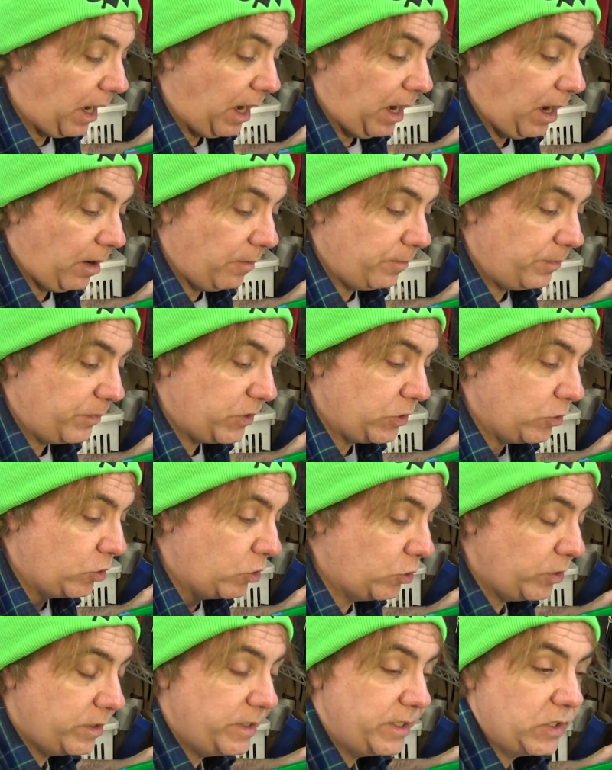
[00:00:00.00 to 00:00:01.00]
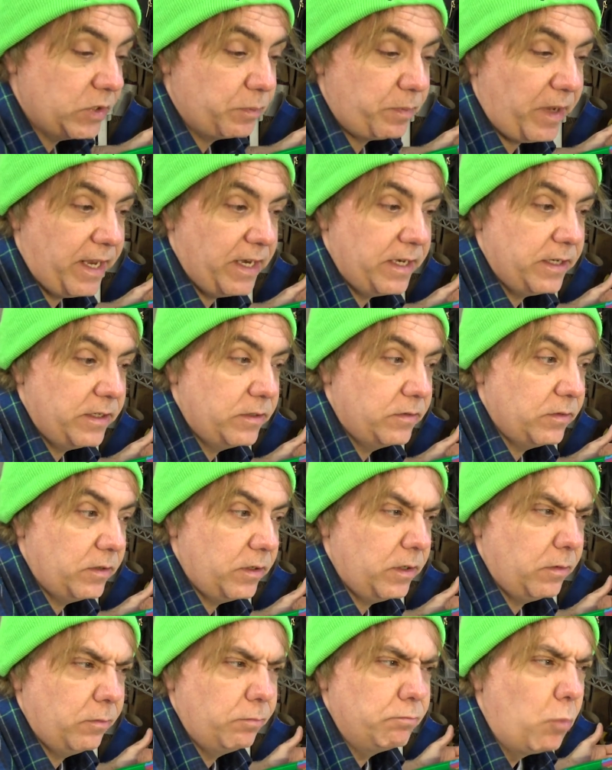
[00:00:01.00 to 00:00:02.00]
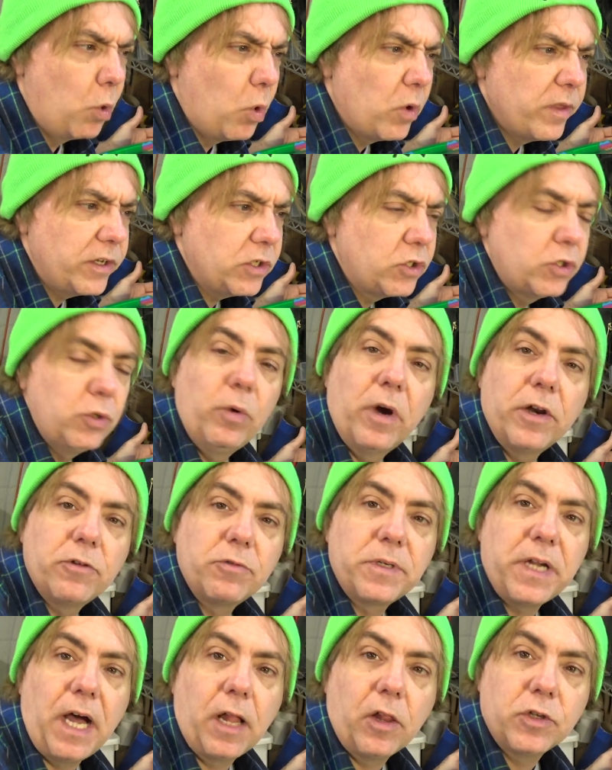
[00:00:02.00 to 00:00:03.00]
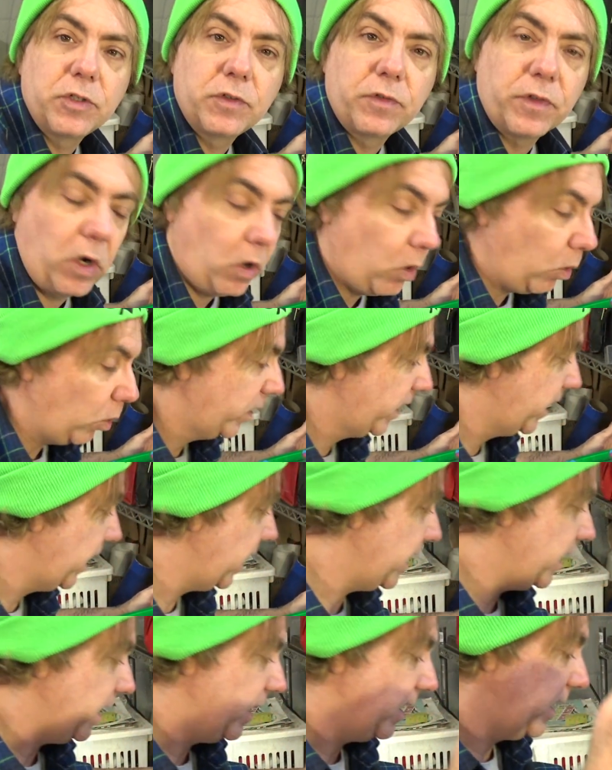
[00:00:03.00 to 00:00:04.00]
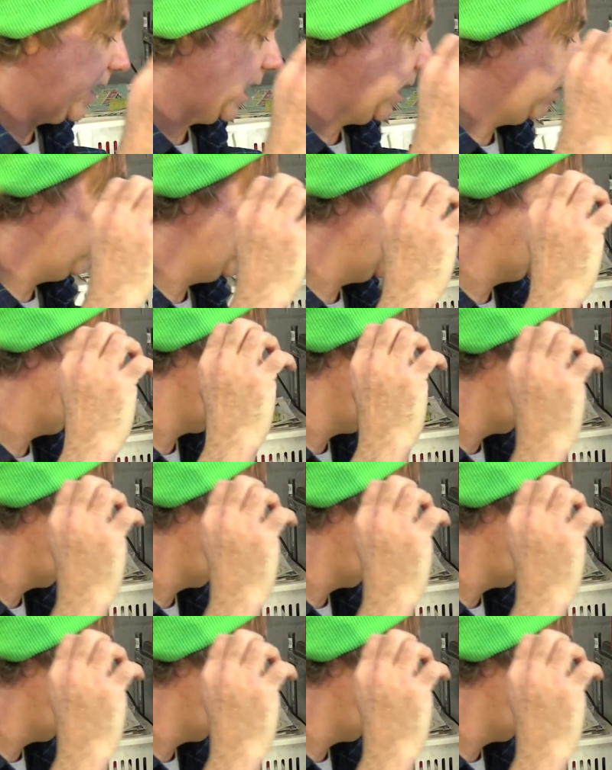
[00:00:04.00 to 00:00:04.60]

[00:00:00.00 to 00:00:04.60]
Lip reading: You couldn't spend more than $200 for the whole kit. It came with the